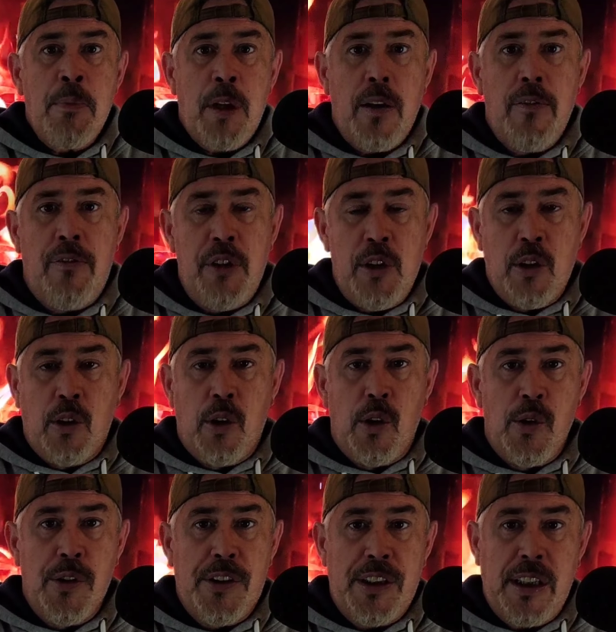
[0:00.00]

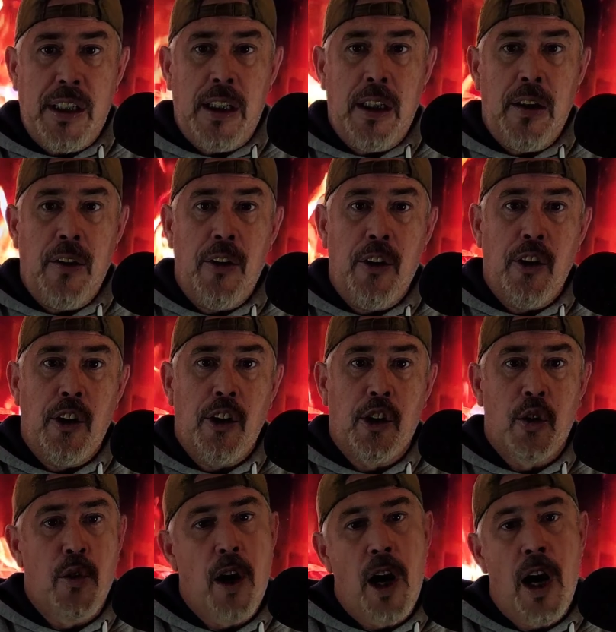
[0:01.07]
vehicles in their
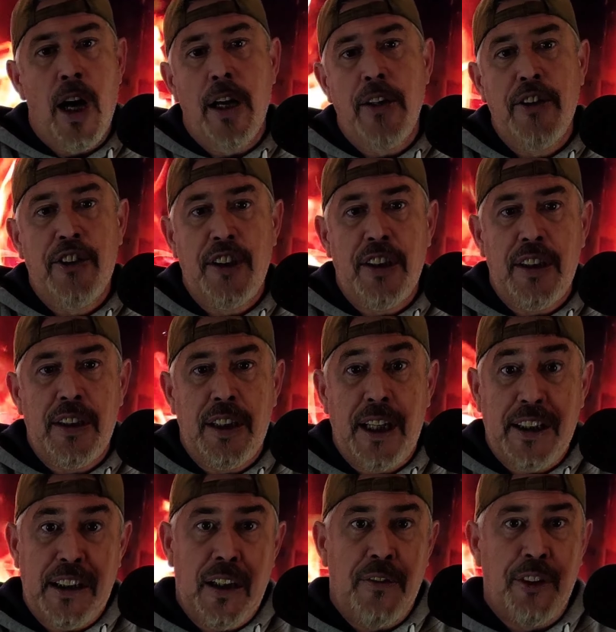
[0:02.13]
garage and they
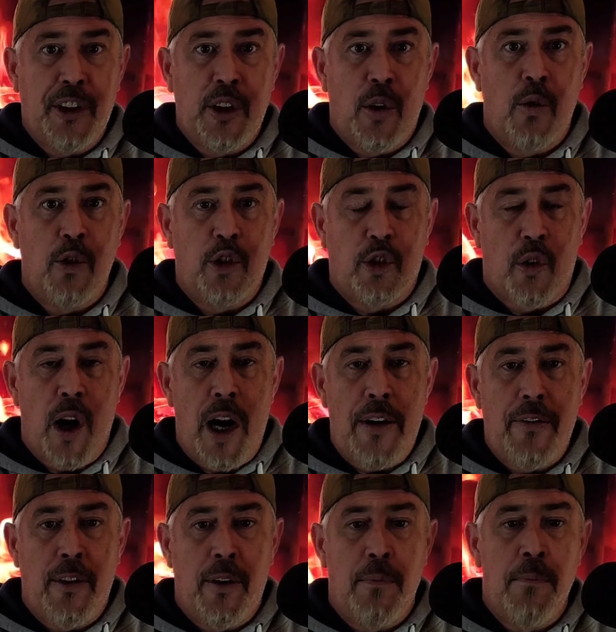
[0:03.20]
definitely don't
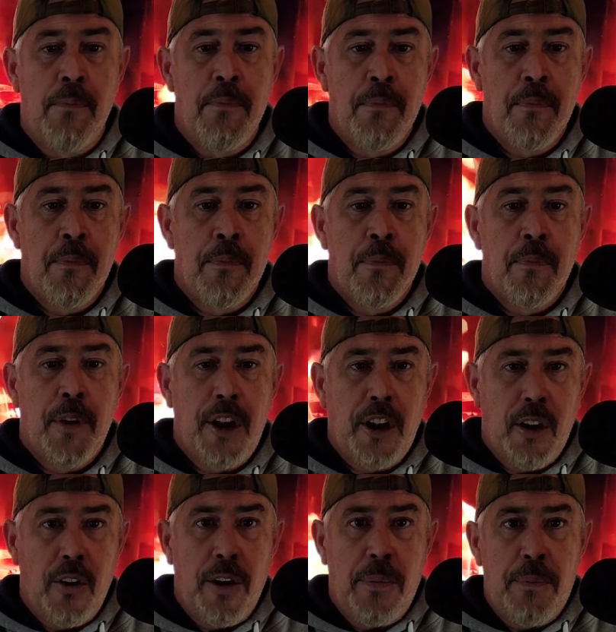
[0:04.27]
drive them,
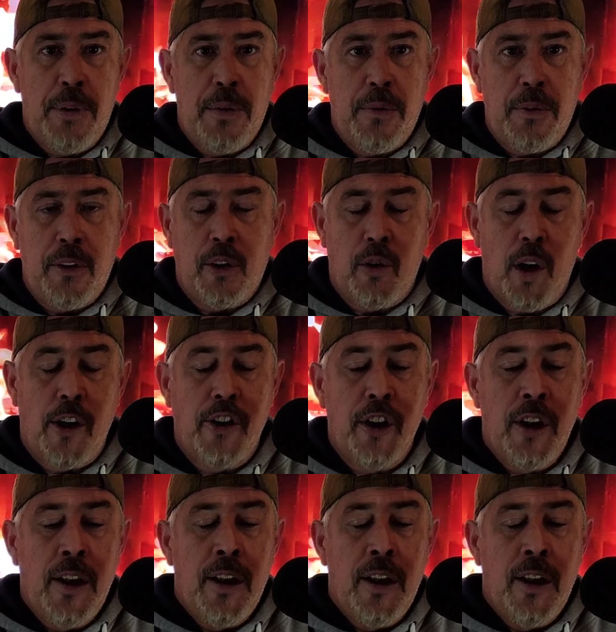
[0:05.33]
they put them in the garage.